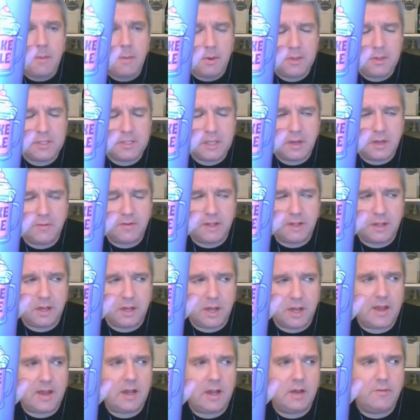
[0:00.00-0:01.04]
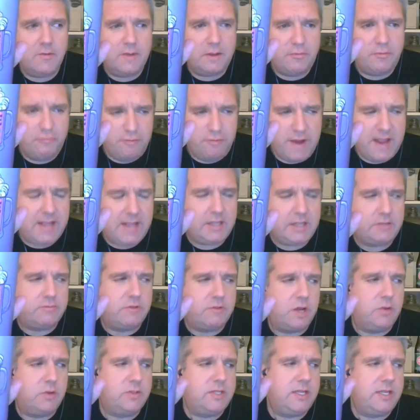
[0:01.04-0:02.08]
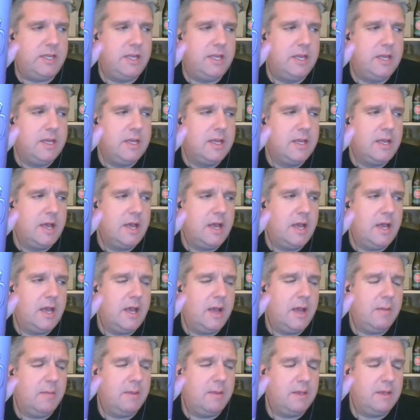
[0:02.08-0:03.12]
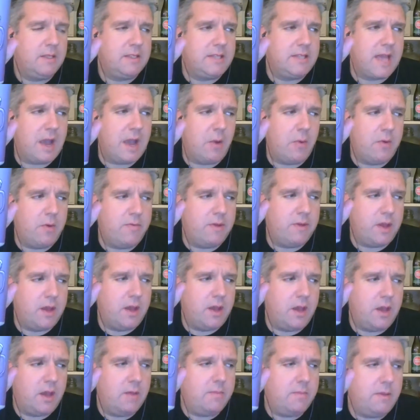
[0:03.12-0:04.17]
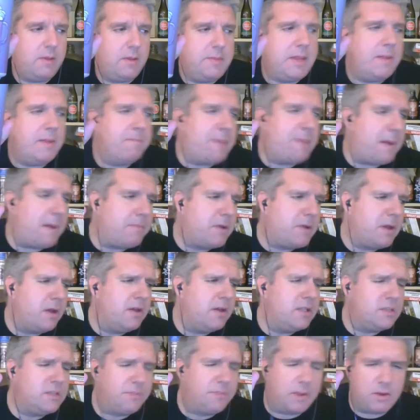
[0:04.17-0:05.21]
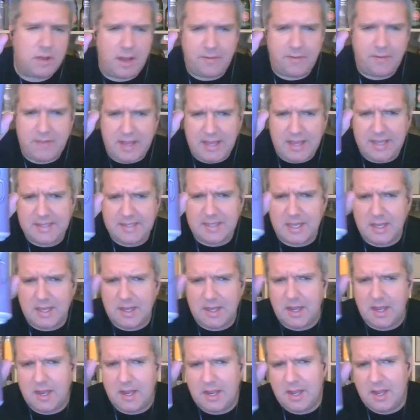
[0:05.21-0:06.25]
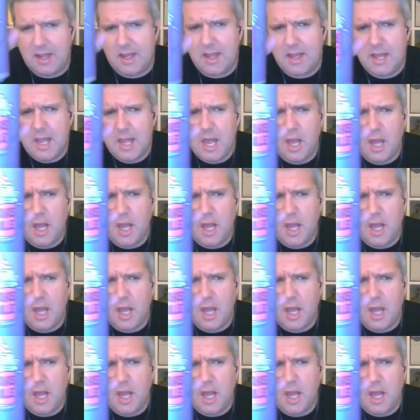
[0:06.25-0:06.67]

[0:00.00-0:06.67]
But it was lovely, like lovely, rich, roasty um, stout with. Um, I mean, babka is, I think, is a,